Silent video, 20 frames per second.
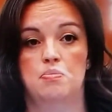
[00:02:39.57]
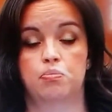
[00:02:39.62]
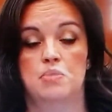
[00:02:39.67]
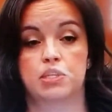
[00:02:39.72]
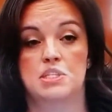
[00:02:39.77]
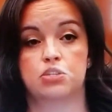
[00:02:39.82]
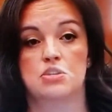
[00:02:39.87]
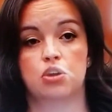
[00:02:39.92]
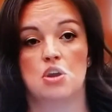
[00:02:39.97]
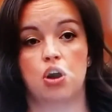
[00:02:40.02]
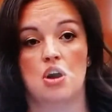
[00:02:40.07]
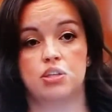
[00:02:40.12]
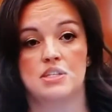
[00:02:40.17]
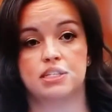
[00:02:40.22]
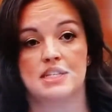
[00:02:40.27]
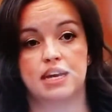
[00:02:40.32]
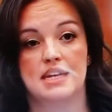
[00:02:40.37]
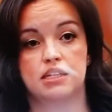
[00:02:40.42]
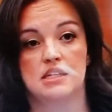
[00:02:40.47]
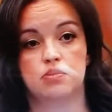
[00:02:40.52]
Mr. Hall's
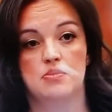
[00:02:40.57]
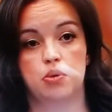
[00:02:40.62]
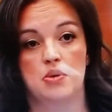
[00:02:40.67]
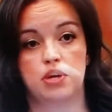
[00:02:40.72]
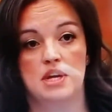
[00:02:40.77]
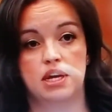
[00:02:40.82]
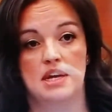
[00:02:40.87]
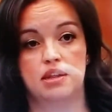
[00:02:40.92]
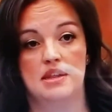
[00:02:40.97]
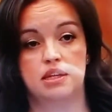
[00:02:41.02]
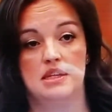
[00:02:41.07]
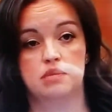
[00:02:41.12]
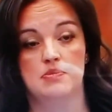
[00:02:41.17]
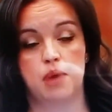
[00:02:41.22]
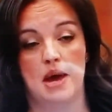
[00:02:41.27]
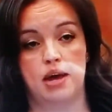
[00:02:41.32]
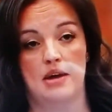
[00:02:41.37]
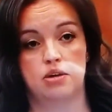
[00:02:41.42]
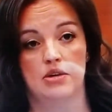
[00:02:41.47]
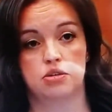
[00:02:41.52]
testimony in these
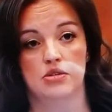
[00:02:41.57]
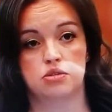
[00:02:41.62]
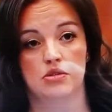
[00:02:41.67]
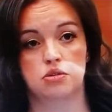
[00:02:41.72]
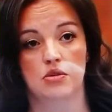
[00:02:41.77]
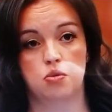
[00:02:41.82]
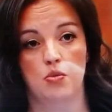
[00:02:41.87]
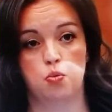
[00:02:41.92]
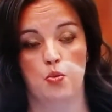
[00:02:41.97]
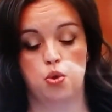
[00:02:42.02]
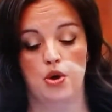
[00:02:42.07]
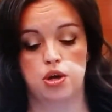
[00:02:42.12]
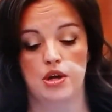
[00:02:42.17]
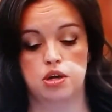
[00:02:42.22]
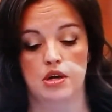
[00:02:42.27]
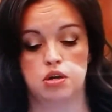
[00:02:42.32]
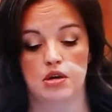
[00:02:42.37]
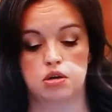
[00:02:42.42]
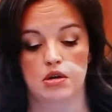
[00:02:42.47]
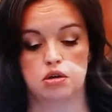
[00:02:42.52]
matters
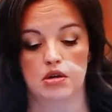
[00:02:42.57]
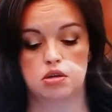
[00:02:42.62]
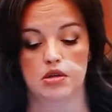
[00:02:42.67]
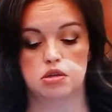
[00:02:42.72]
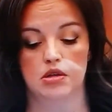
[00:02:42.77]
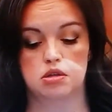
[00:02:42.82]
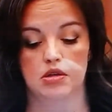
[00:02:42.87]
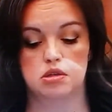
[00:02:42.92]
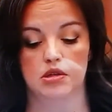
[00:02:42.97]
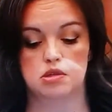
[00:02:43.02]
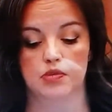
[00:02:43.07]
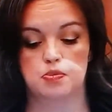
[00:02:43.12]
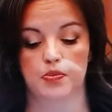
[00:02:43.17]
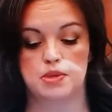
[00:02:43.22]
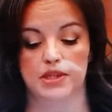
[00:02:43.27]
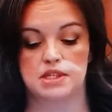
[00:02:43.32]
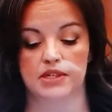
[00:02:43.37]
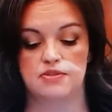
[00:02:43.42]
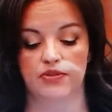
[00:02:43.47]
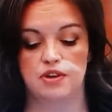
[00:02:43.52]
would
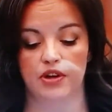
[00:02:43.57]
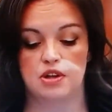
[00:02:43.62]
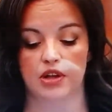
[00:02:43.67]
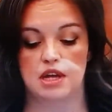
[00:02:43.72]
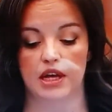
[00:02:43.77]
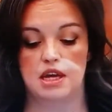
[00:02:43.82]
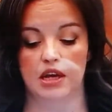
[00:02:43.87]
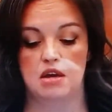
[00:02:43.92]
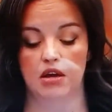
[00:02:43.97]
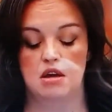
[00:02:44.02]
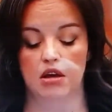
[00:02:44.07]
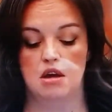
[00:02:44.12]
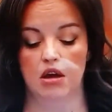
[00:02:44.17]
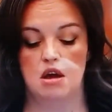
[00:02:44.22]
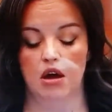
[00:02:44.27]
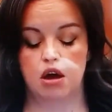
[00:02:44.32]
specifically